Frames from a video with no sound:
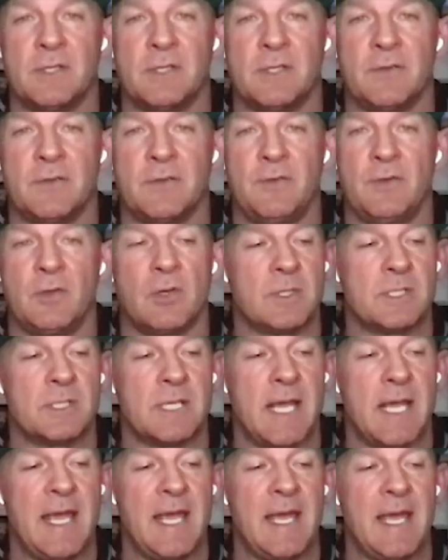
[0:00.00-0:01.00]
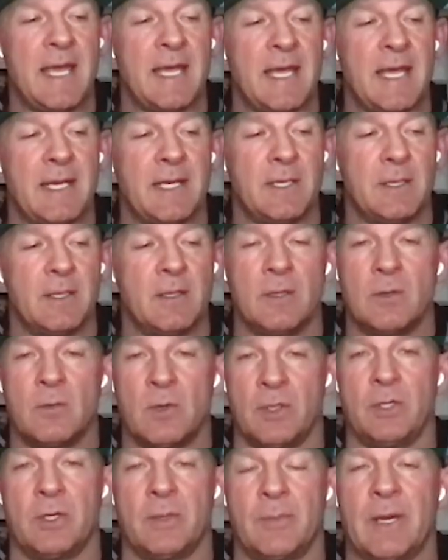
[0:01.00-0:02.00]
if you can withstand
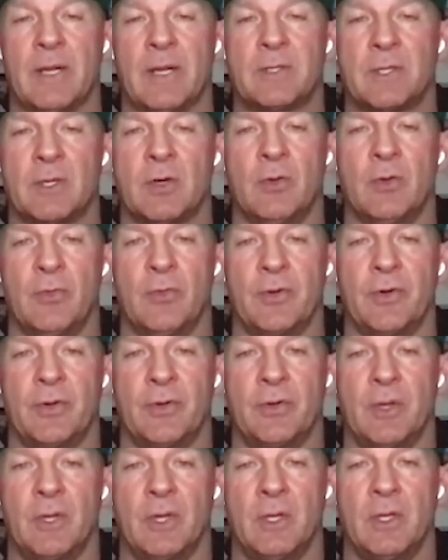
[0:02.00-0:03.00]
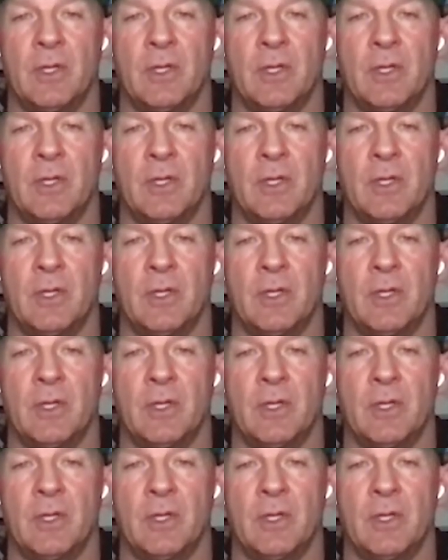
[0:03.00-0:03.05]
what you're about to go through.